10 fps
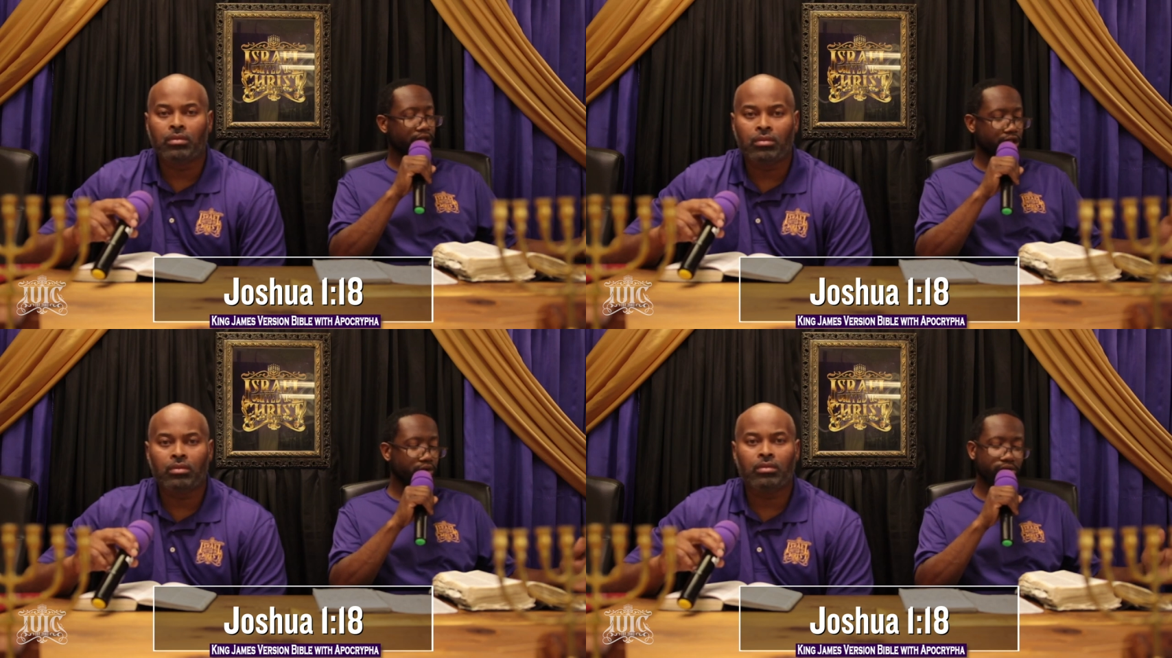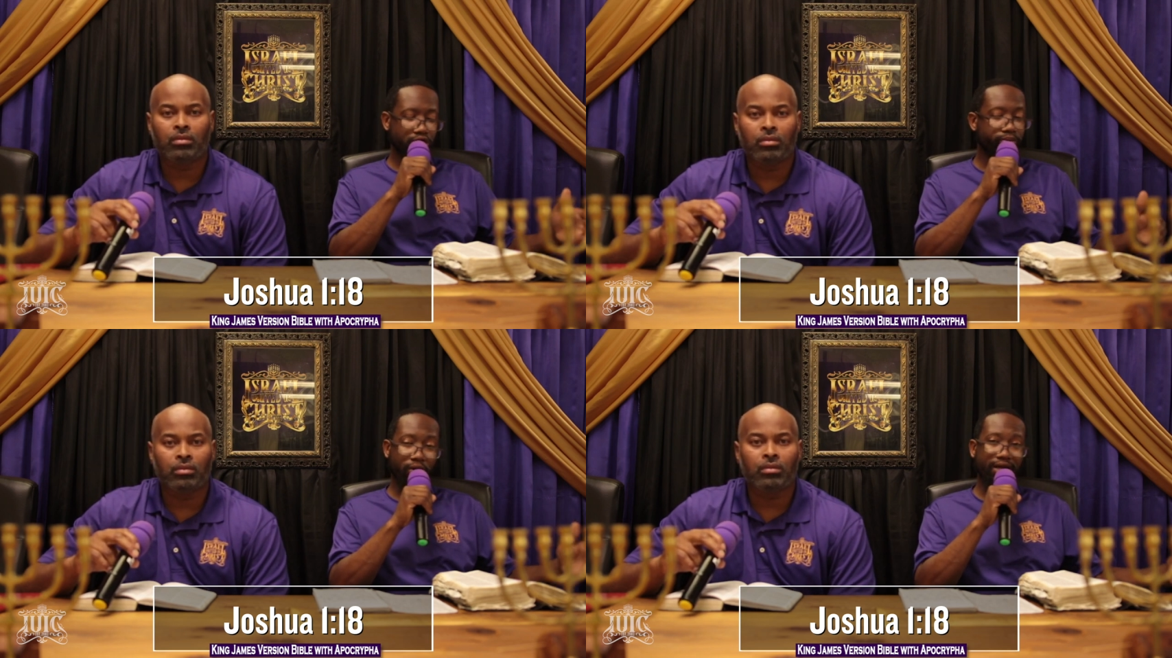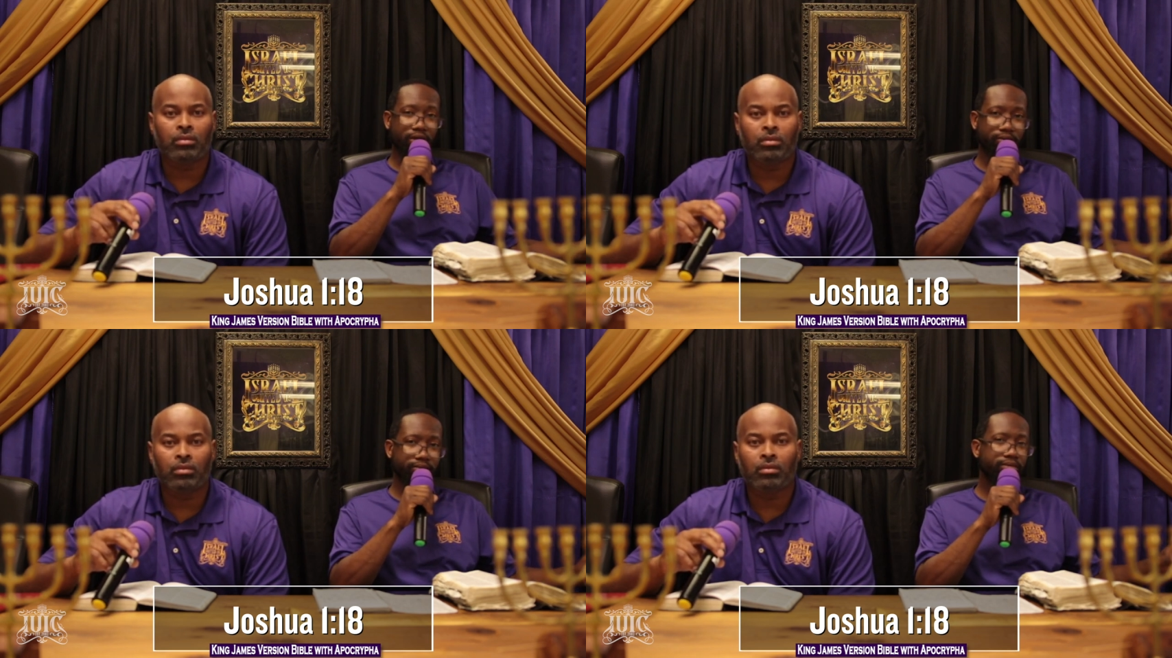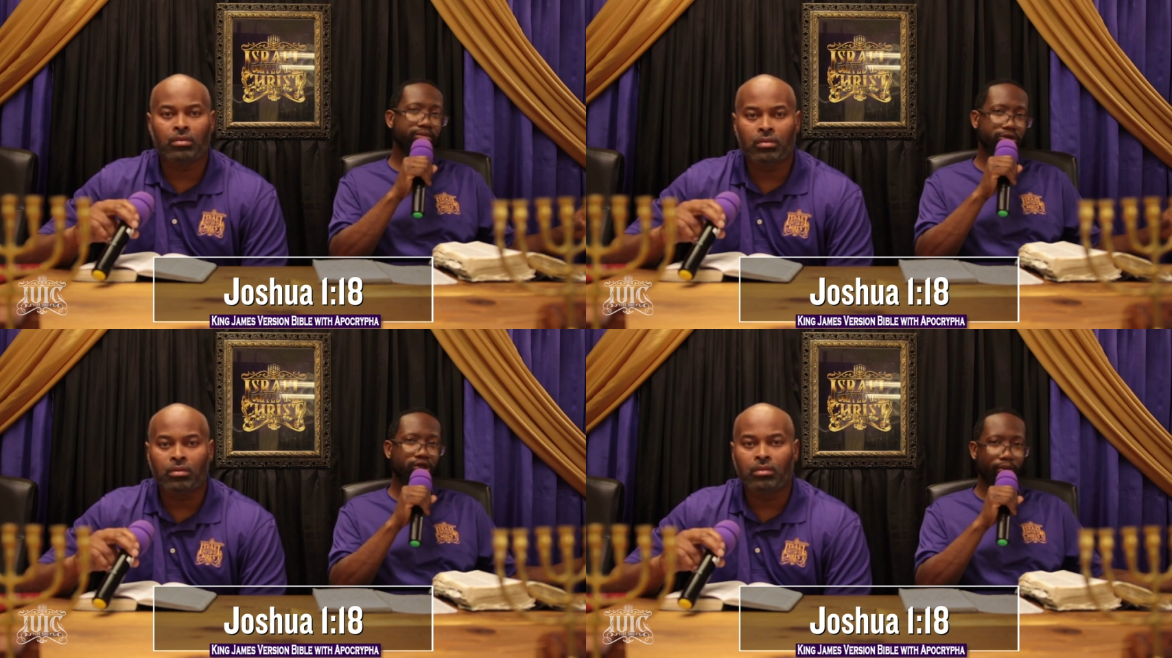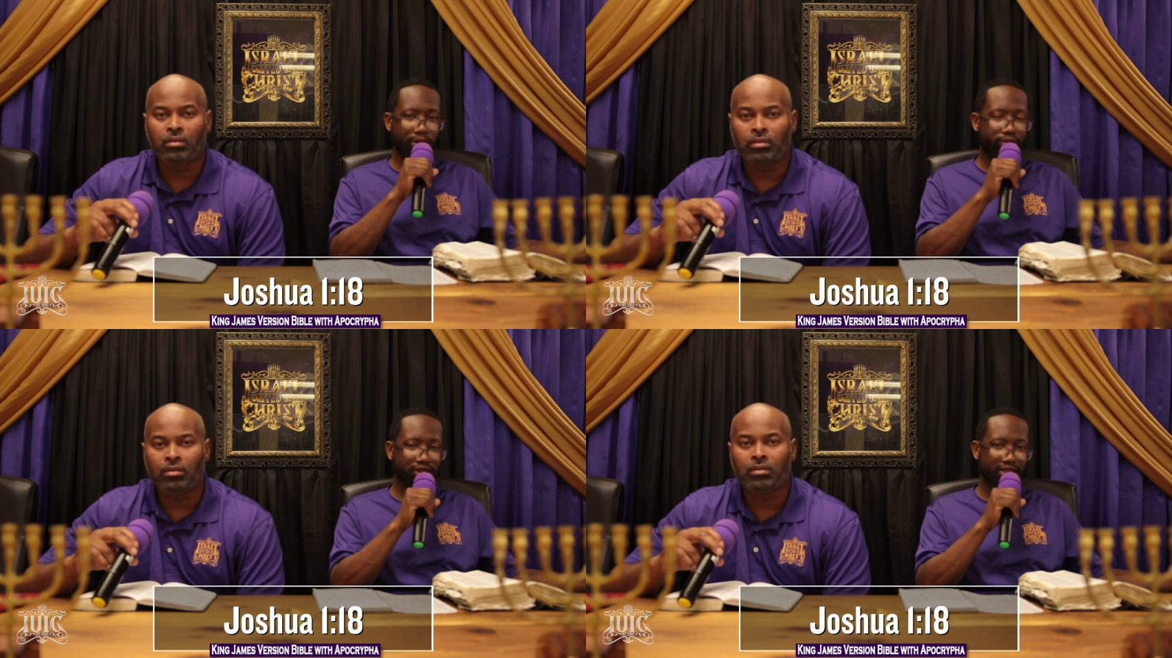Speaker 1: You break them, you going to be
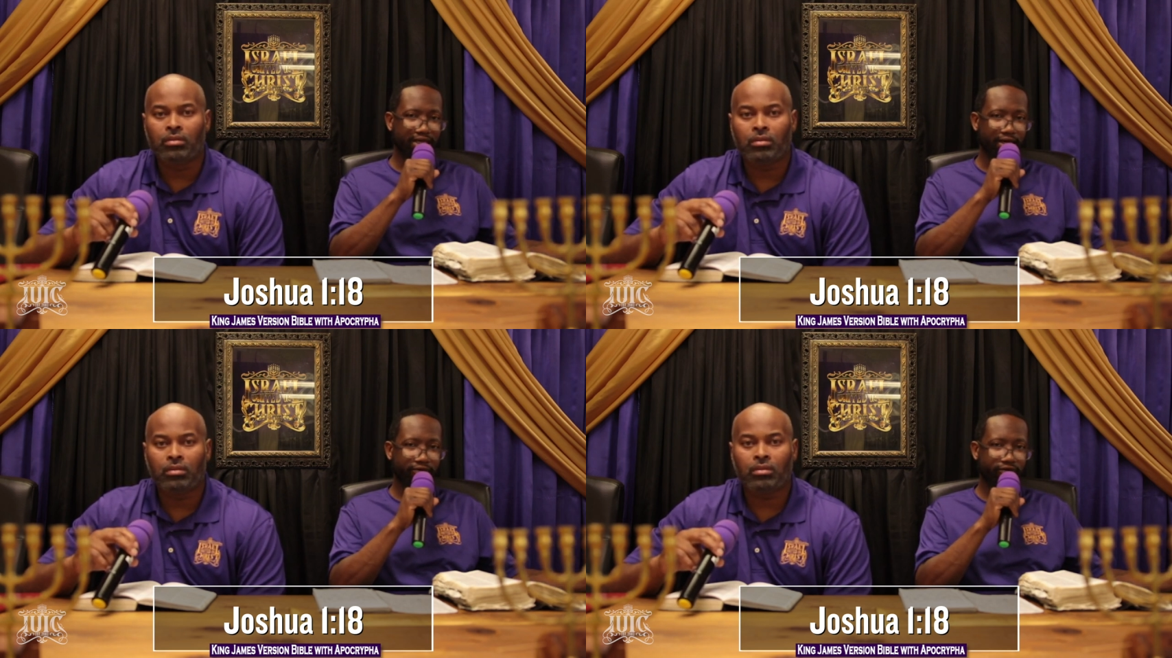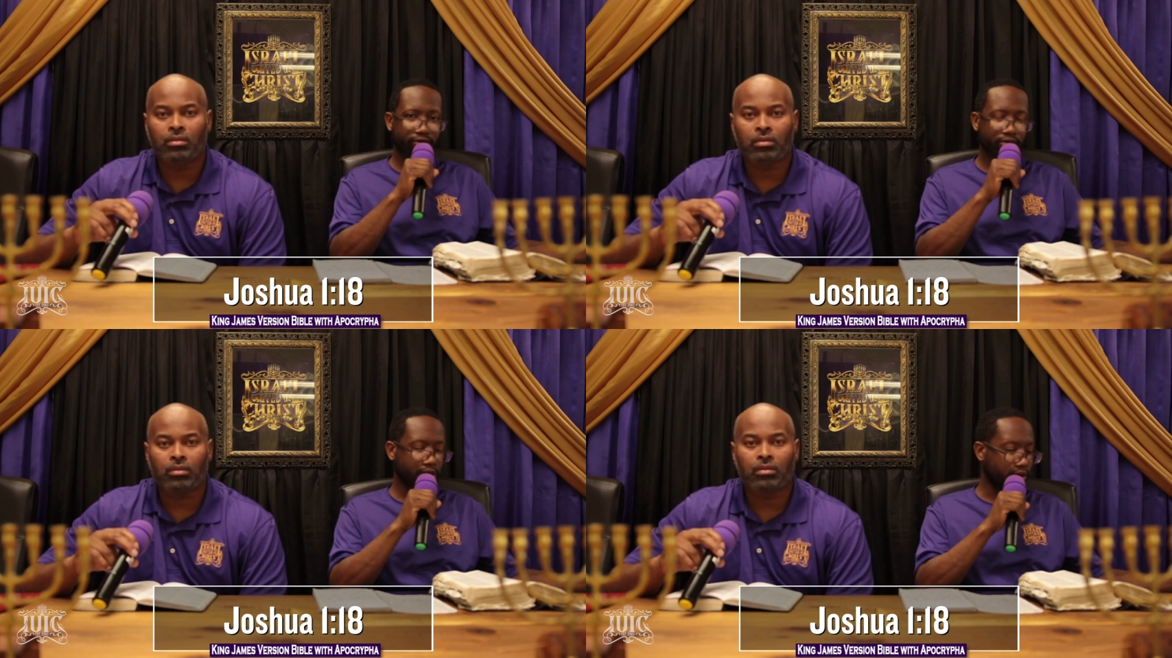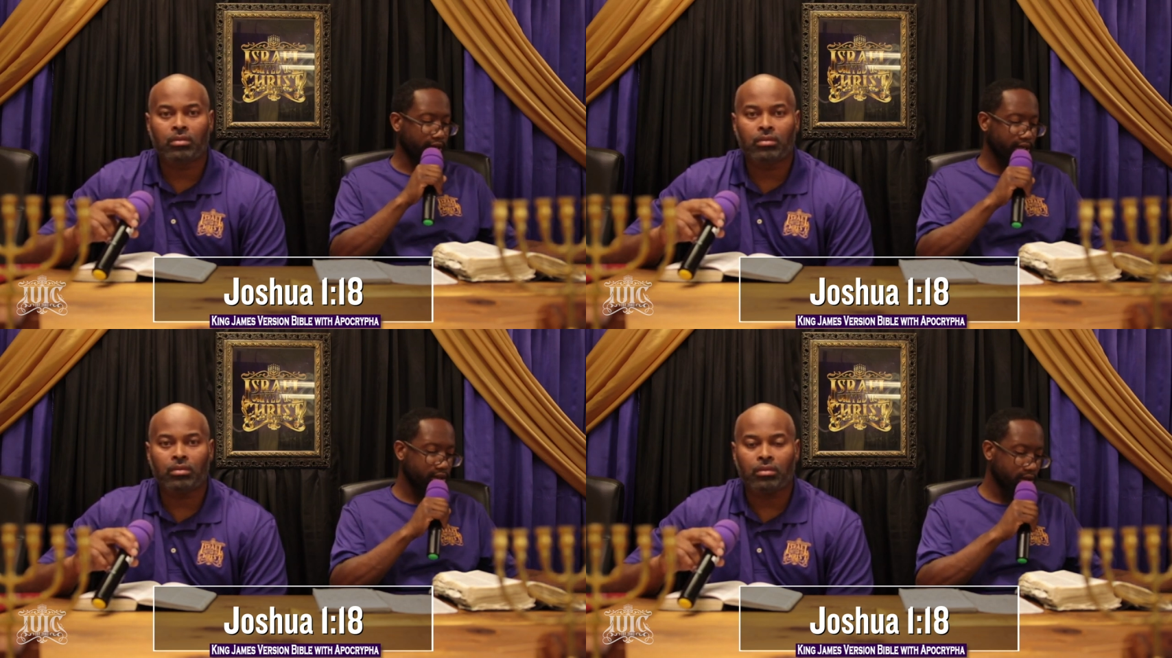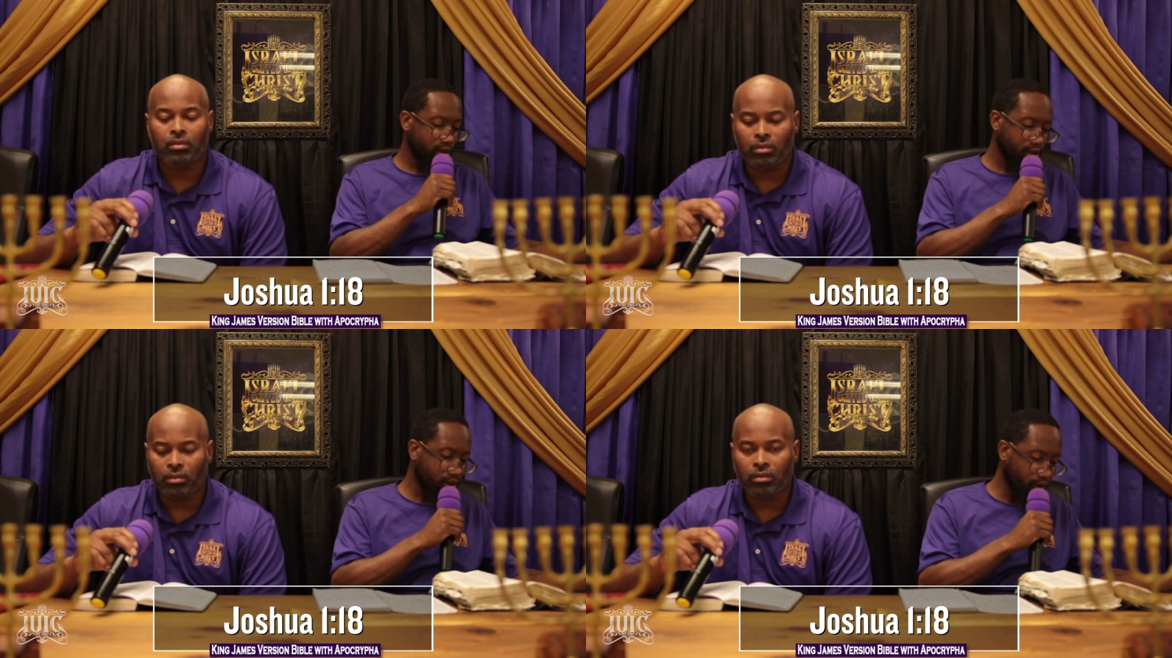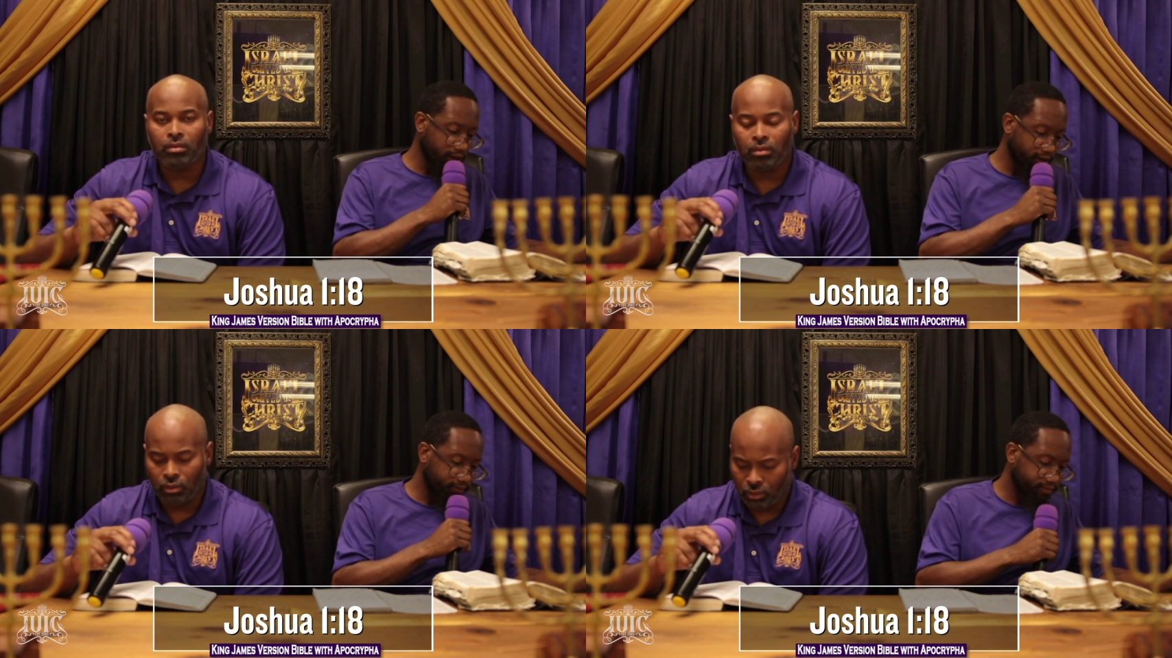put to death. All right, go ahead.